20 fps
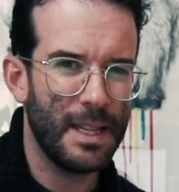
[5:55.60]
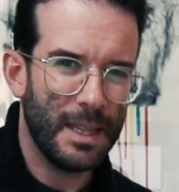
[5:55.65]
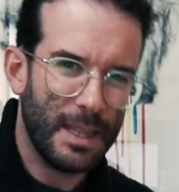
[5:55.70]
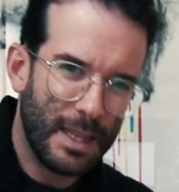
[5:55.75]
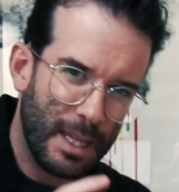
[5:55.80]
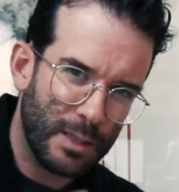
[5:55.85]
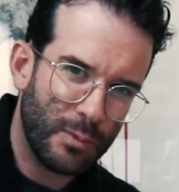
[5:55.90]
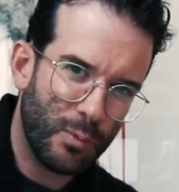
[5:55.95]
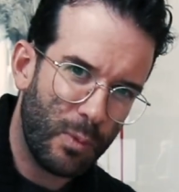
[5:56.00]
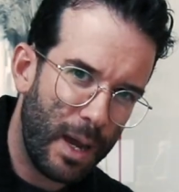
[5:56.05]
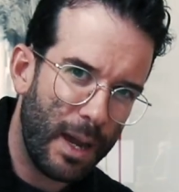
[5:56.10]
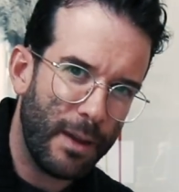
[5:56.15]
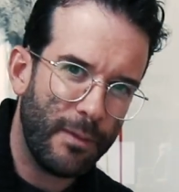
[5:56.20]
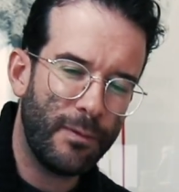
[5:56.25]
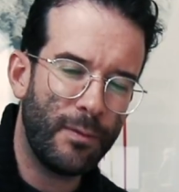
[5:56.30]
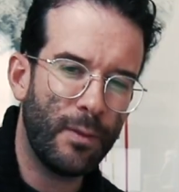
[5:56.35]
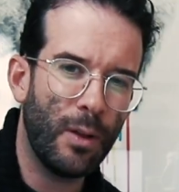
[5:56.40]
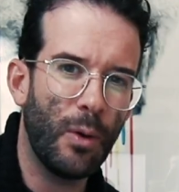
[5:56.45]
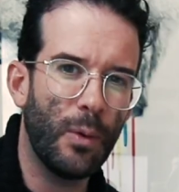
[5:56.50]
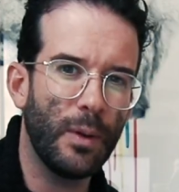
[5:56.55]
That's why
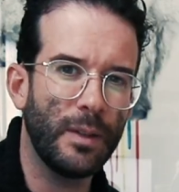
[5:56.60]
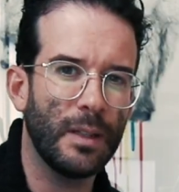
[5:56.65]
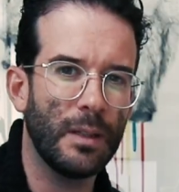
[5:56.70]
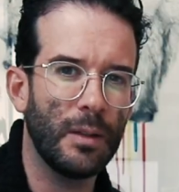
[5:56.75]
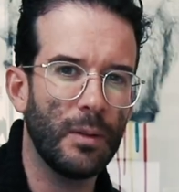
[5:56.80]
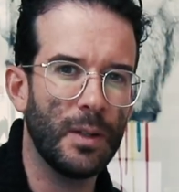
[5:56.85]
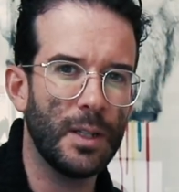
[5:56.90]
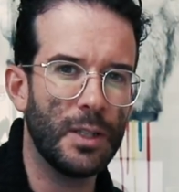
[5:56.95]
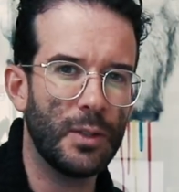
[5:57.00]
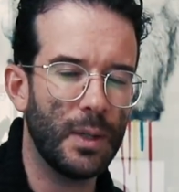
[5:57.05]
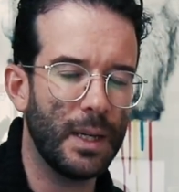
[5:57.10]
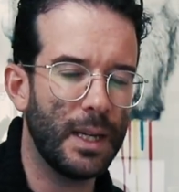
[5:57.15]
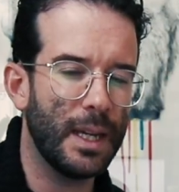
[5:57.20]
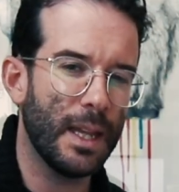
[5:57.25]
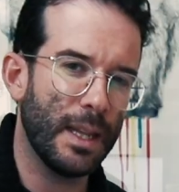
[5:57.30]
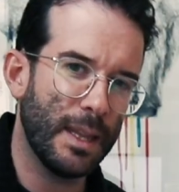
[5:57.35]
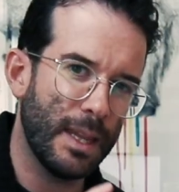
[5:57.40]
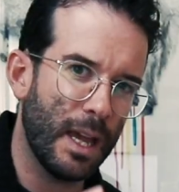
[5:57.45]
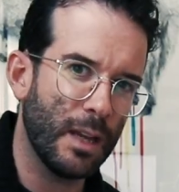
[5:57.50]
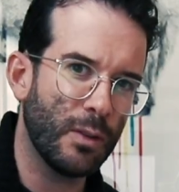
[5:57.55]
flow is a little tricky,
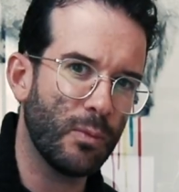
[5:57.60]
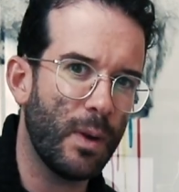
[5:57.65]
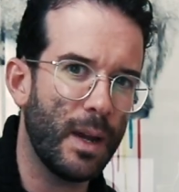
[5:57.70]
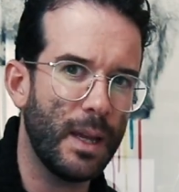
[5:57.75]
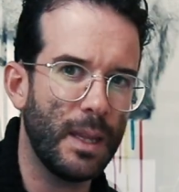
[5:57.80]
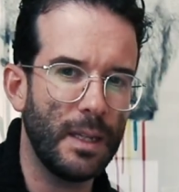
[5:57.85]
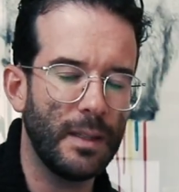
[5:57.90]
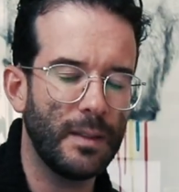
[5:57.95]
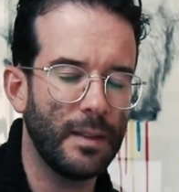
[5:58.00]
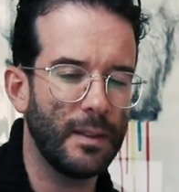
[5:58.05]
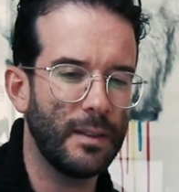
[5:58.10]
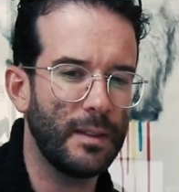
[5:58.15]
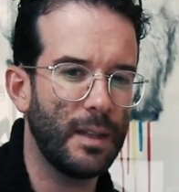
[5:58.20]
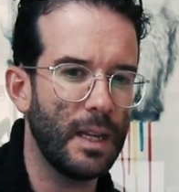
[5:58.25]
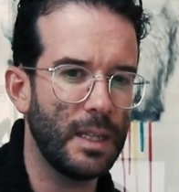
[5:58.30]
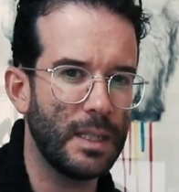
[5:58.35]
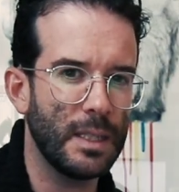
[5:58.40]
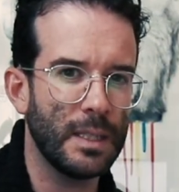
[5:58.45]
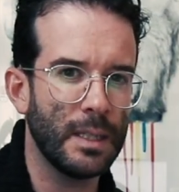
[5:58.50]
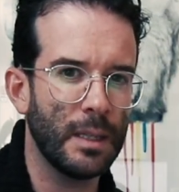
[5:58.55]
and that's why this
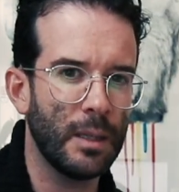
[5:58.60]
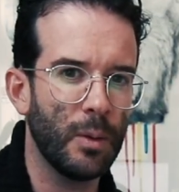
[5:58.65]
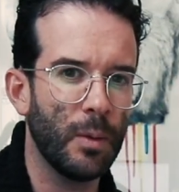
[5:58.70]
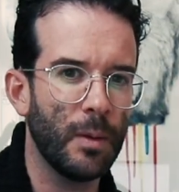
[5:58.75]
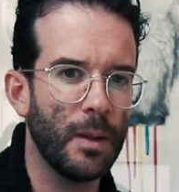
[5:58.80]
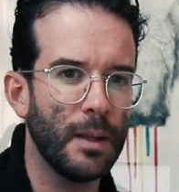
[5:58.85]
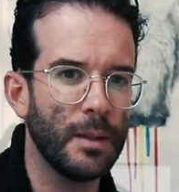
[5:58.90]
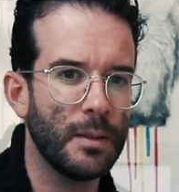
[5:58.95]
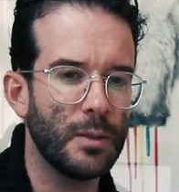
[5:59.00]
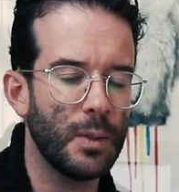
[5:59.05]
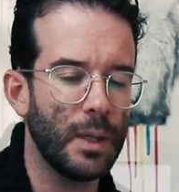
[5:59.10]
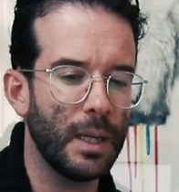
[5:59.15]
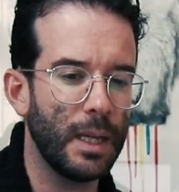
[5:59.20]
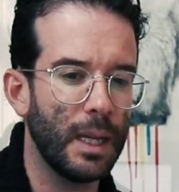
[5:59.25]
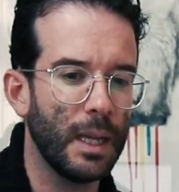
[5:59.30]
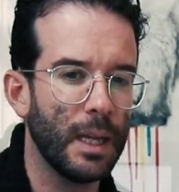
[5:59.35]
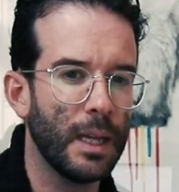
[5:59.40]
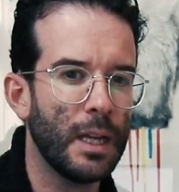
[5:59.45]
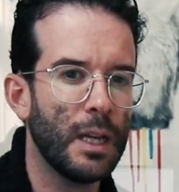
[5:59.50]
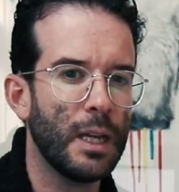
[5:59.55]
stage is a little
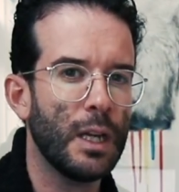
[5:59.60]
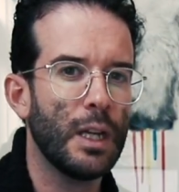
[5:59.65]
tricky.